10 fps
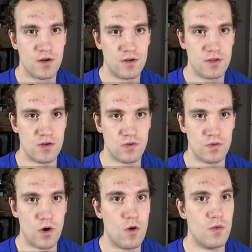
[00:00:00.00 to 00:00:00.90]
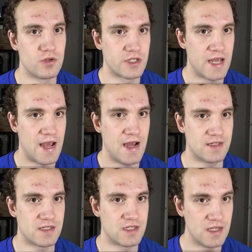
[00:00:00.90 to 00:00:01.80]
You almost can't
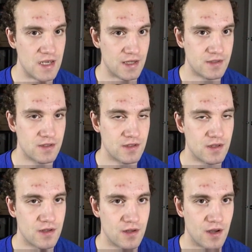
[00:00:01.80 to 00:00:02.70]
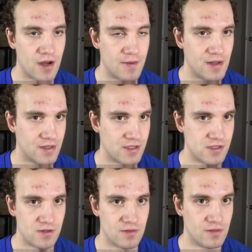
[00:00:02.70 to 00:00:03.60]
see it unless
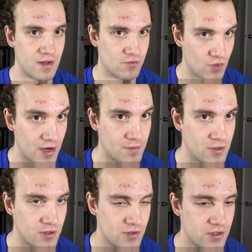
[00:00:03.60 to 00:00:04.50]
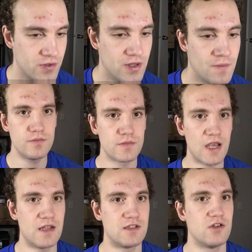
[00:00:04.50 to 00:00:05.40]
you're like right up close to it.
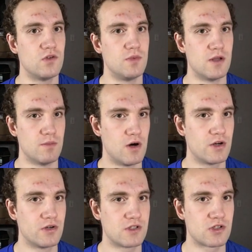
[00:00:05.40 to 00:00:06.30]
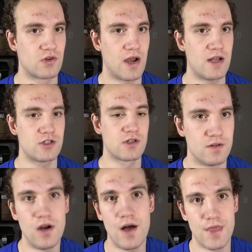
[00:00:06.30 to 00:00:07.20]
A2 would be a moderate scratch,
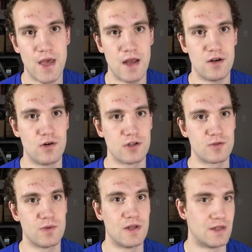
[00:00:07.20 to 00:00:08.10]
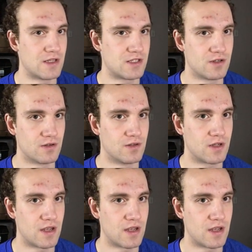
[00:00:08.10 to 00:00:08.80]
not that noticeable unless you're looking